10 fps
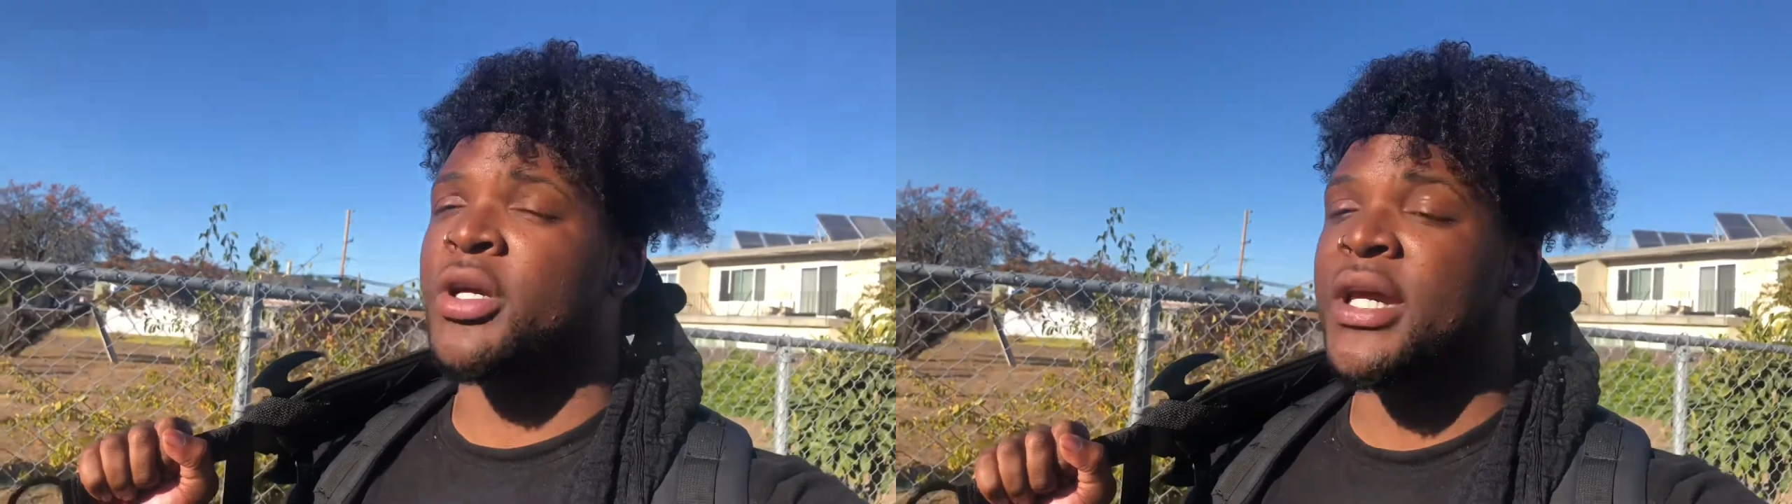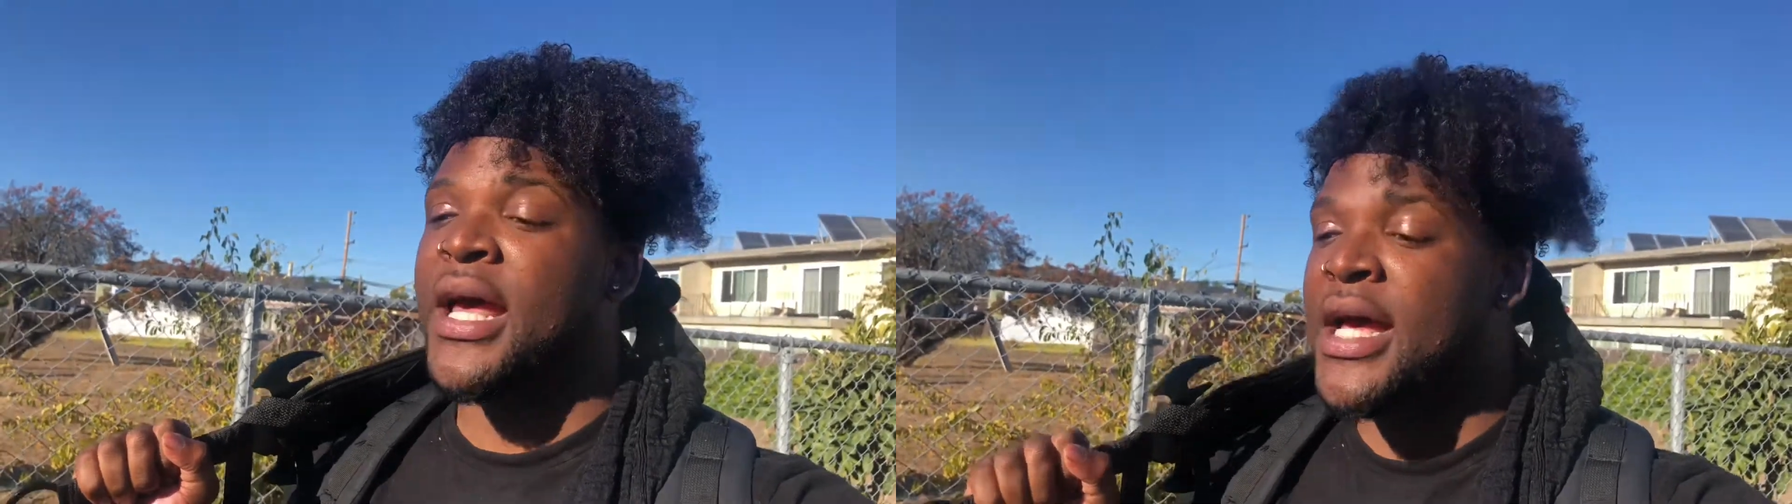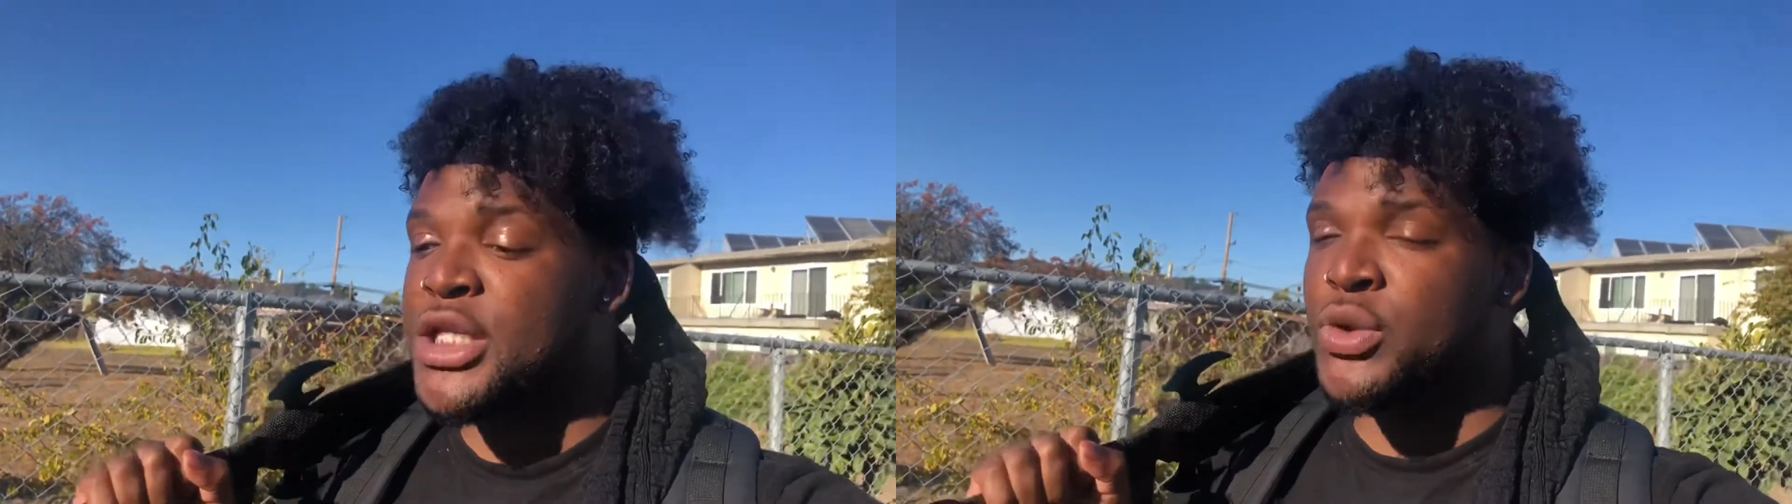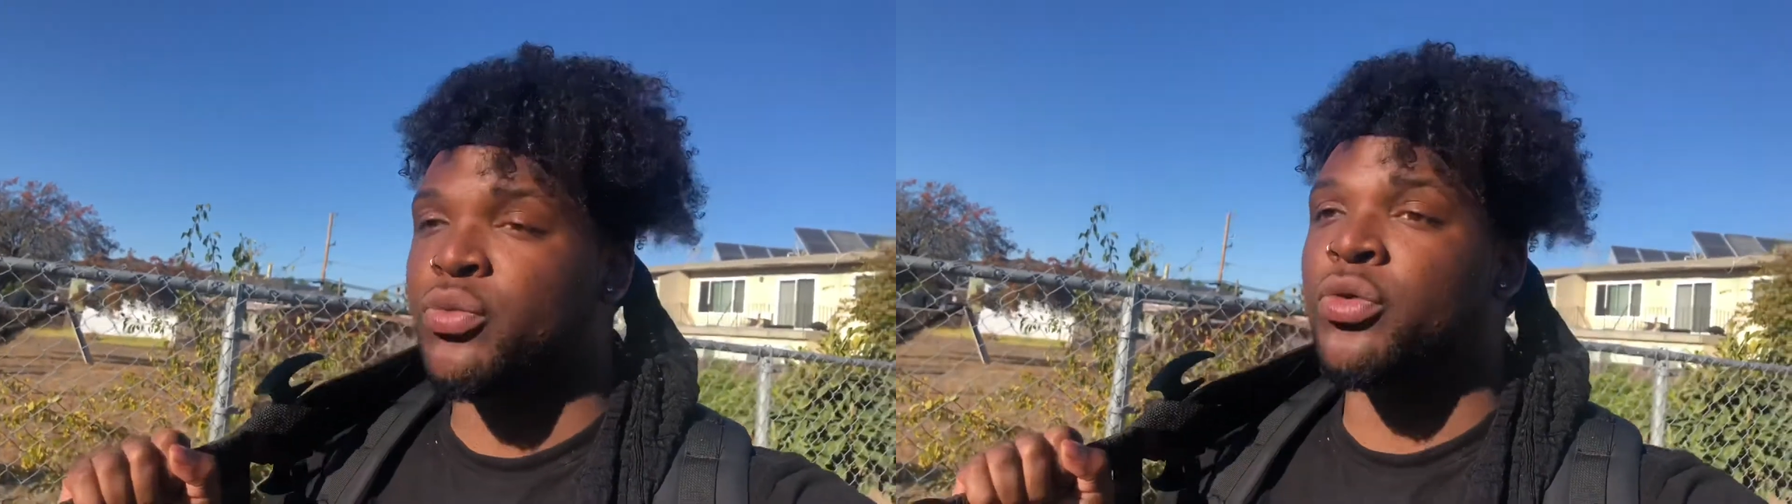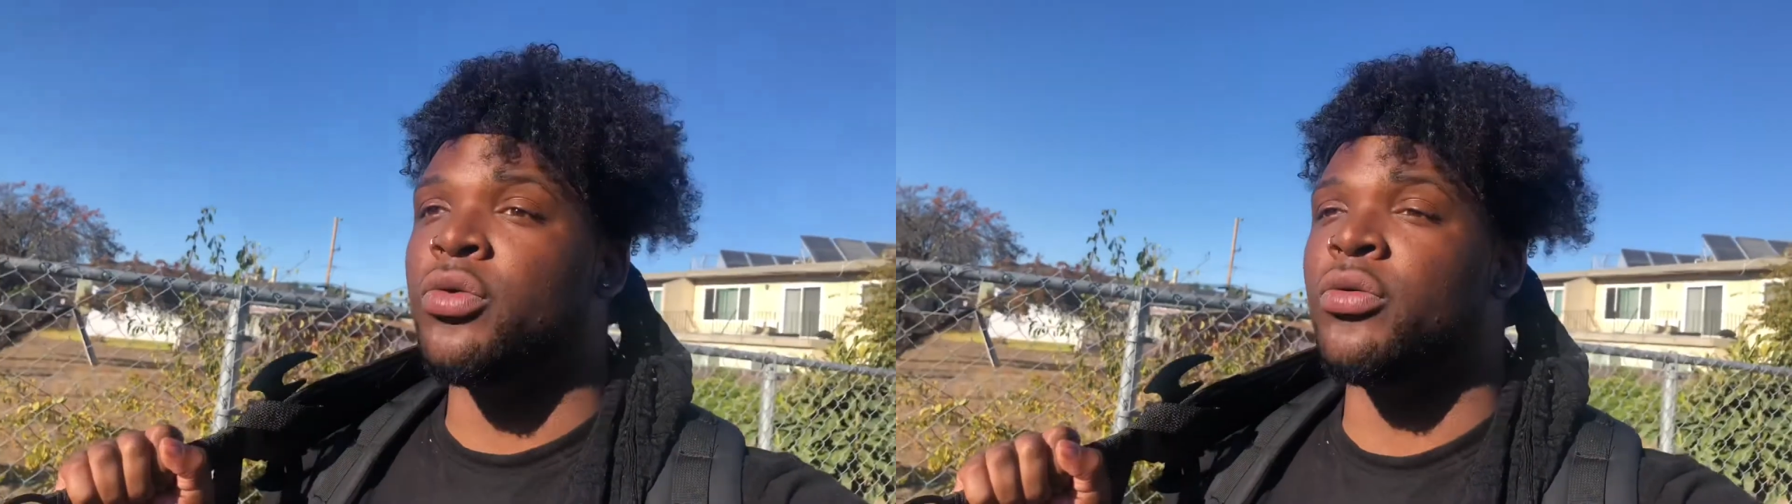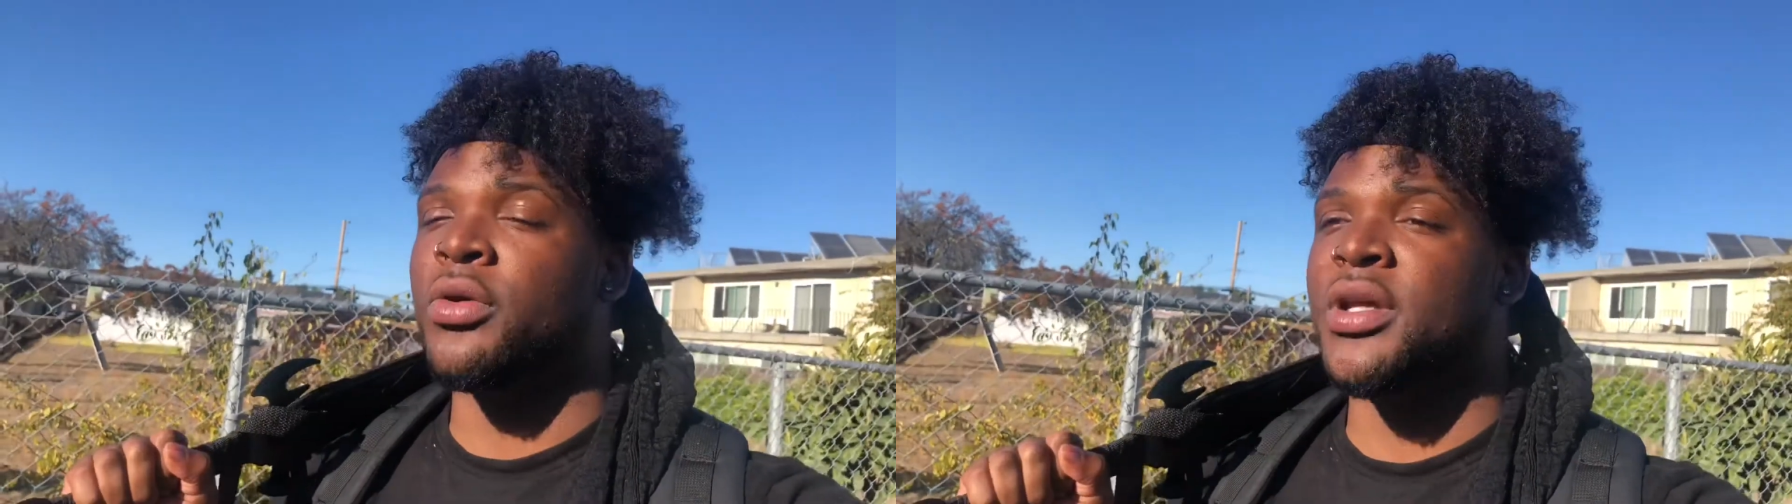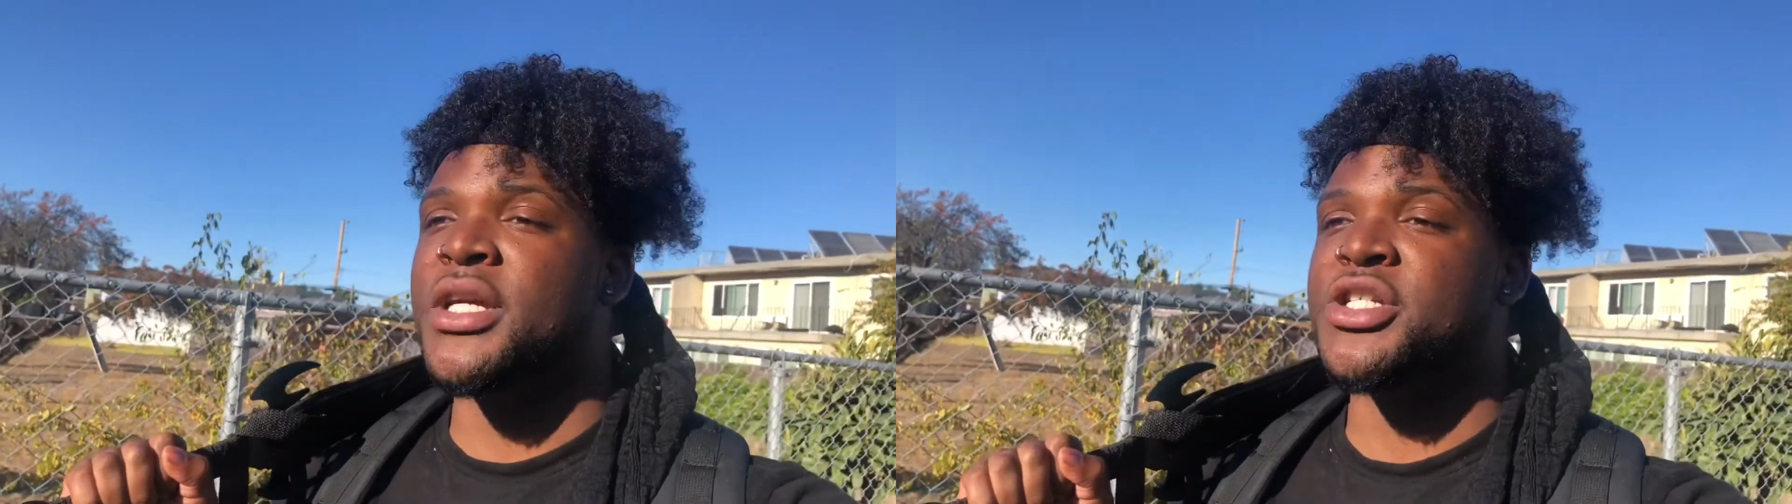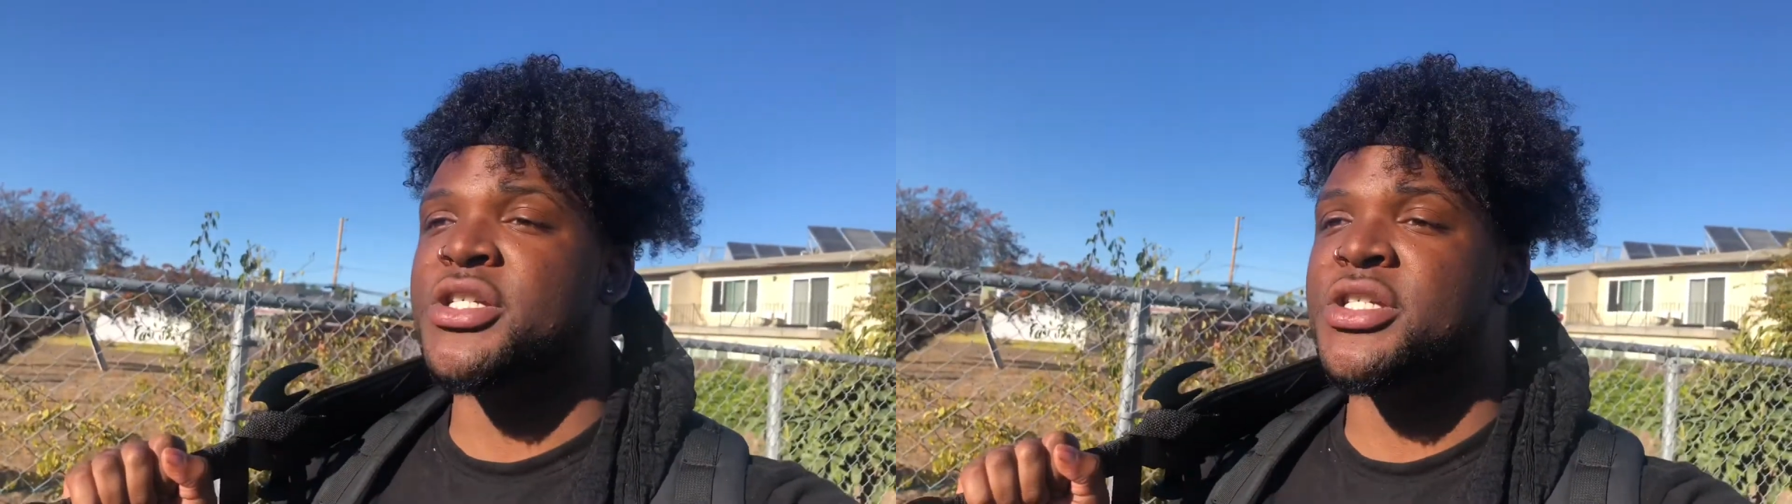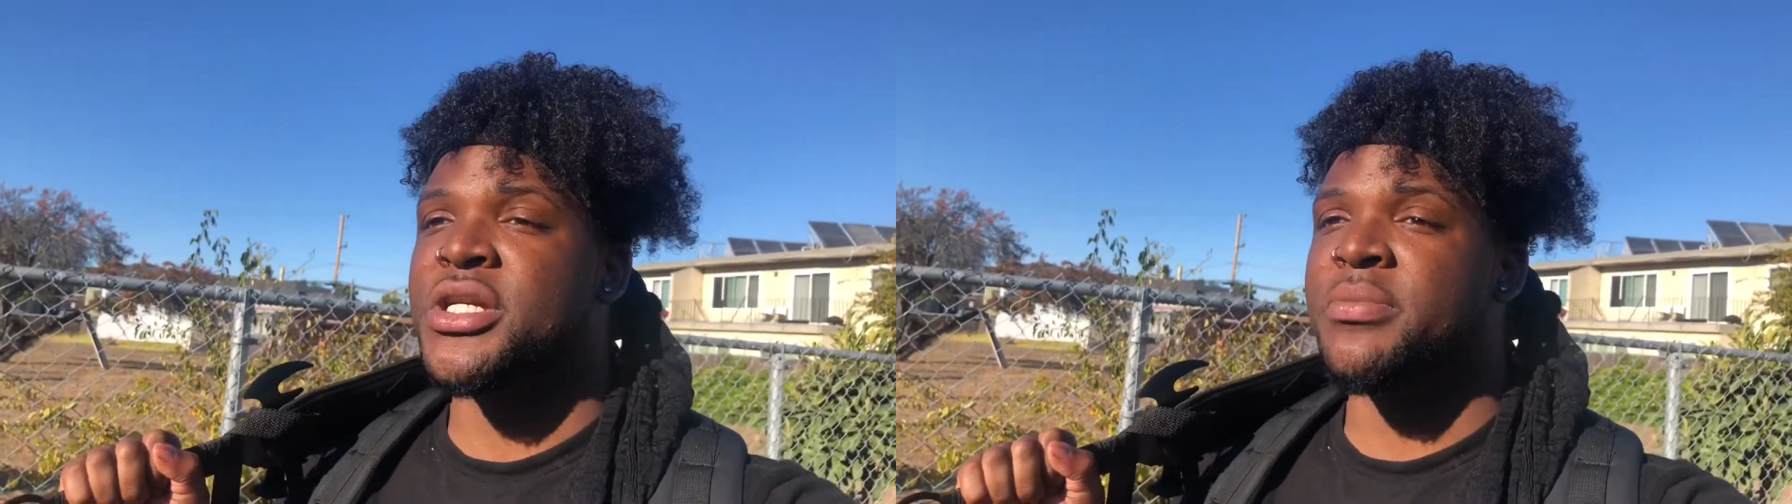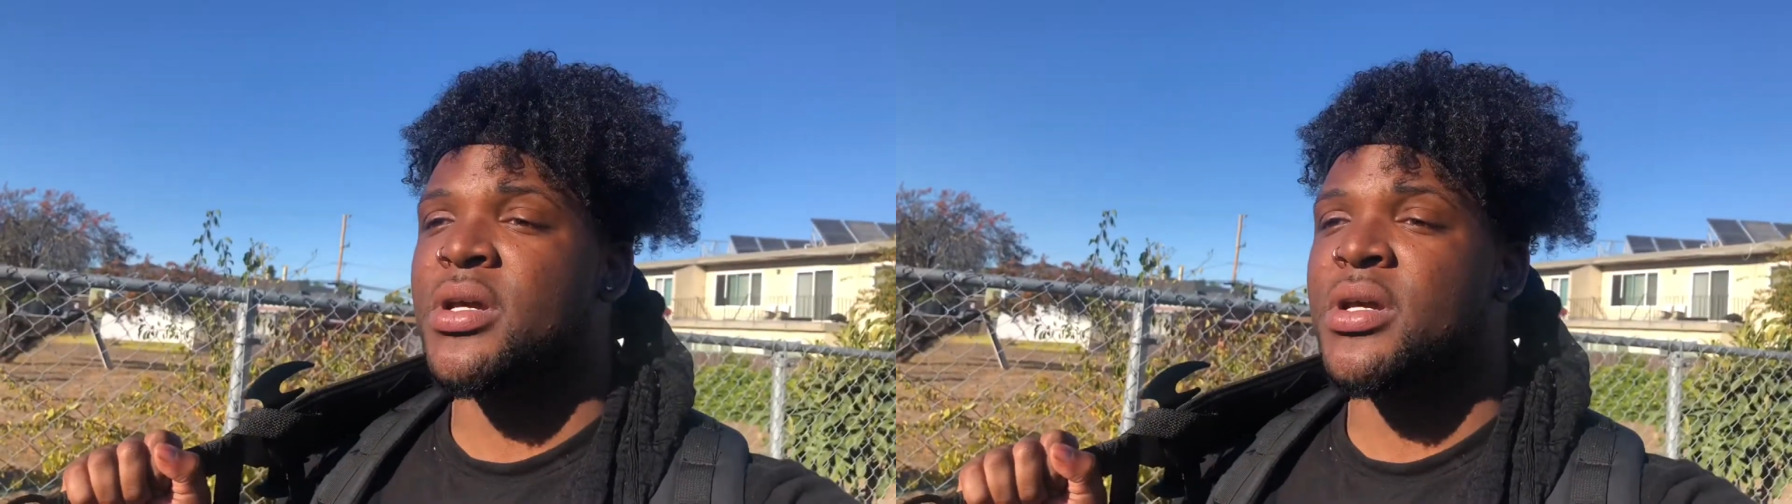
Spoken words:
casual relationship